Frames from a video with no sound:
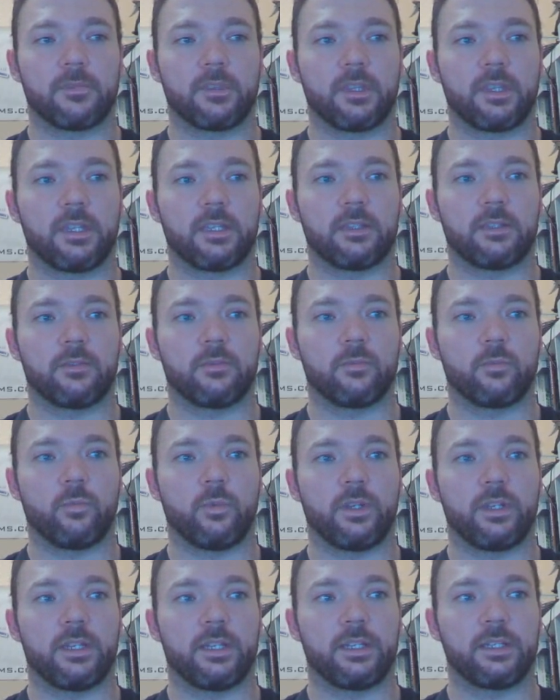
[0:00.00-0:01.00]
then
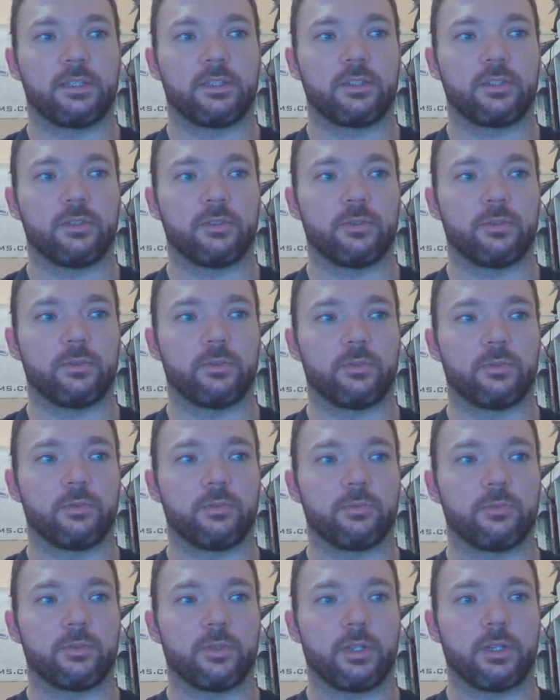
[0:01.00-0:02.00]
we need to
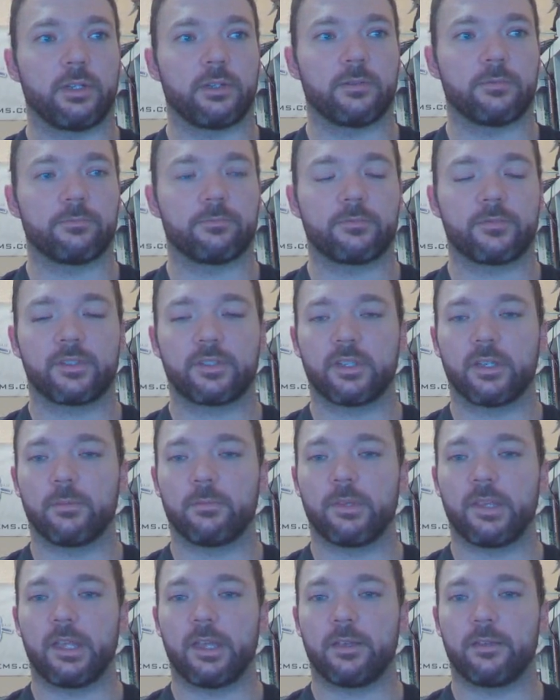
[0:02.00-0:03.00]
sub
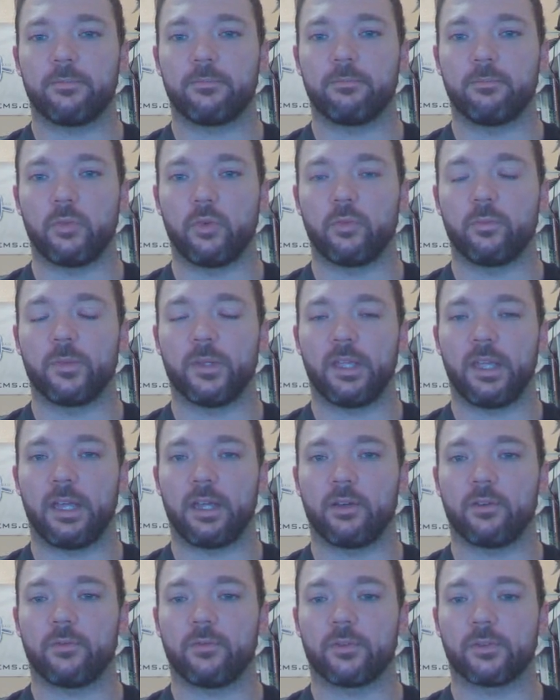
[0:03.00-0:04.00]
that movement
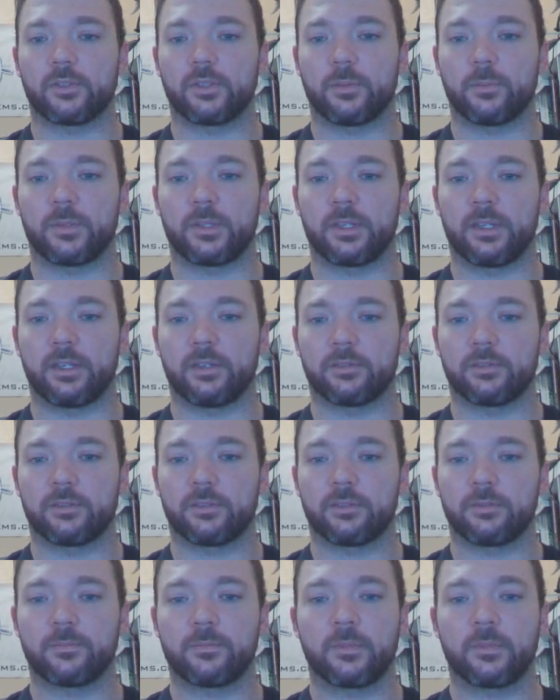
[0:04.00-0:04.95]
out for something else.